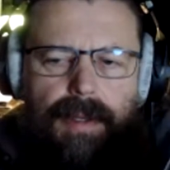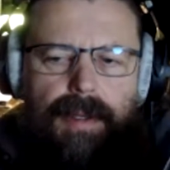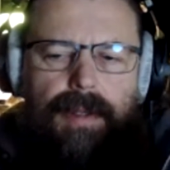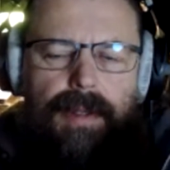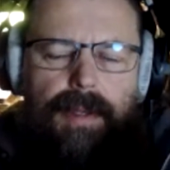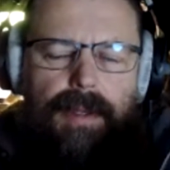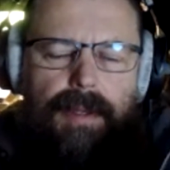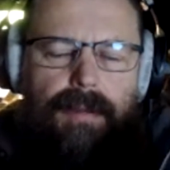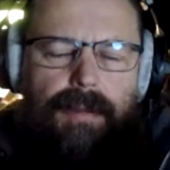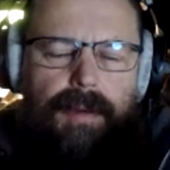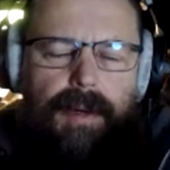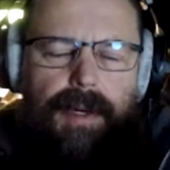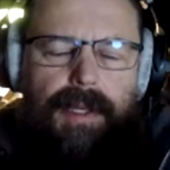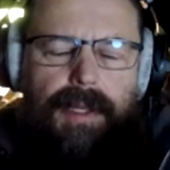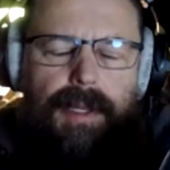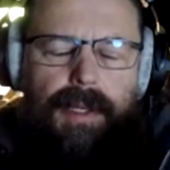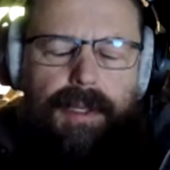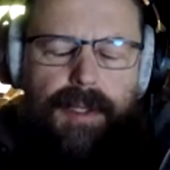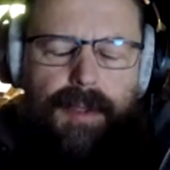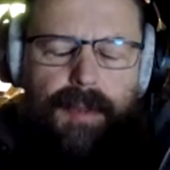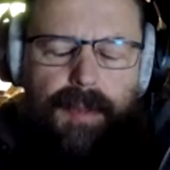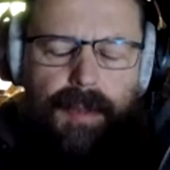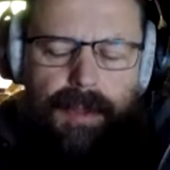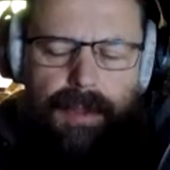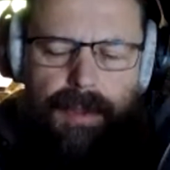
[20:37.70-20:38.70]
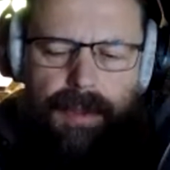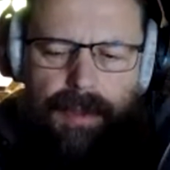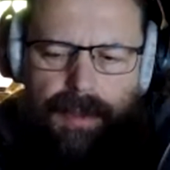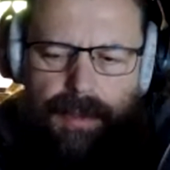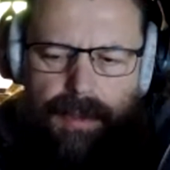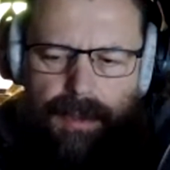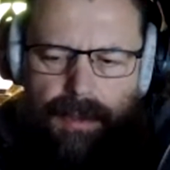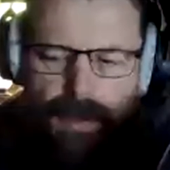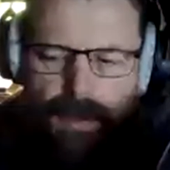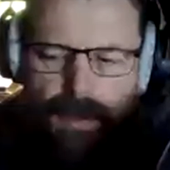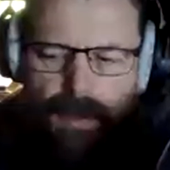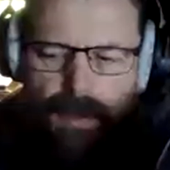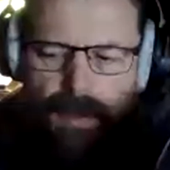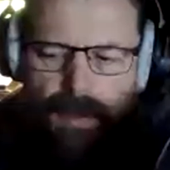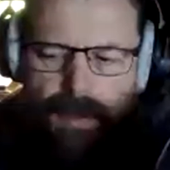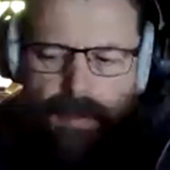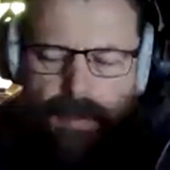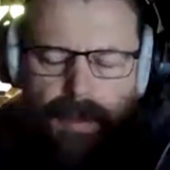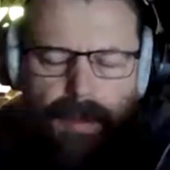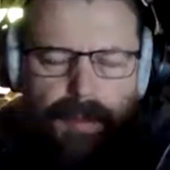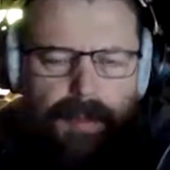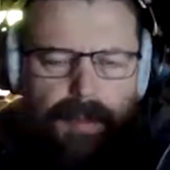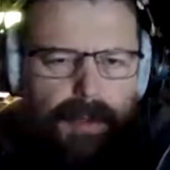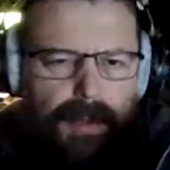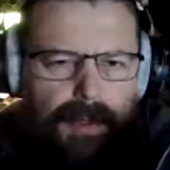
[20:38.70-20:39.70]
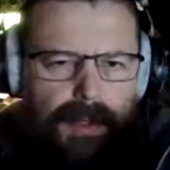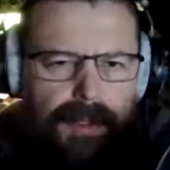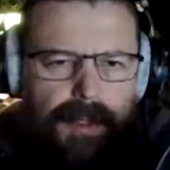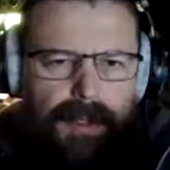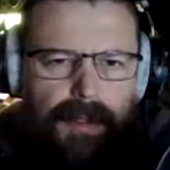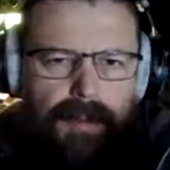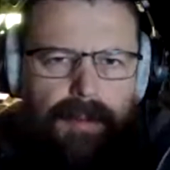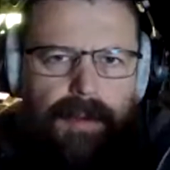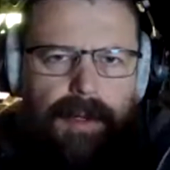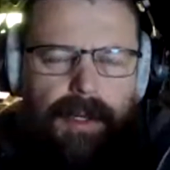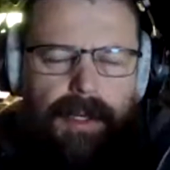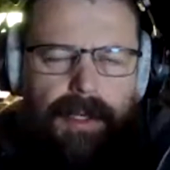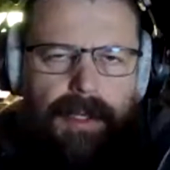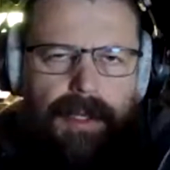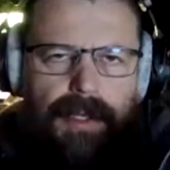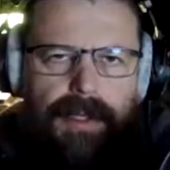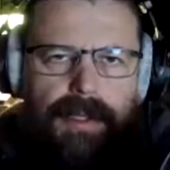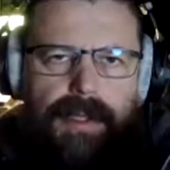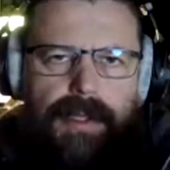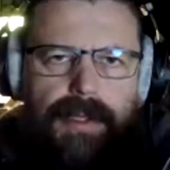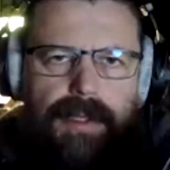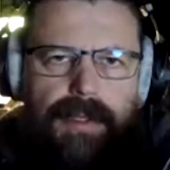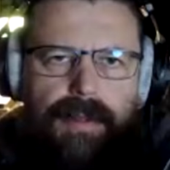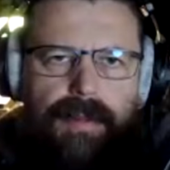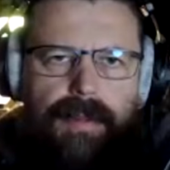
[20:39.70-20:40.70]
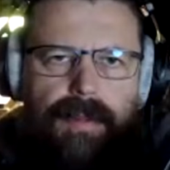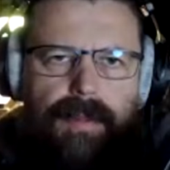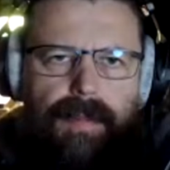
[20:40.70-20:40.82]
finance, but personal finance.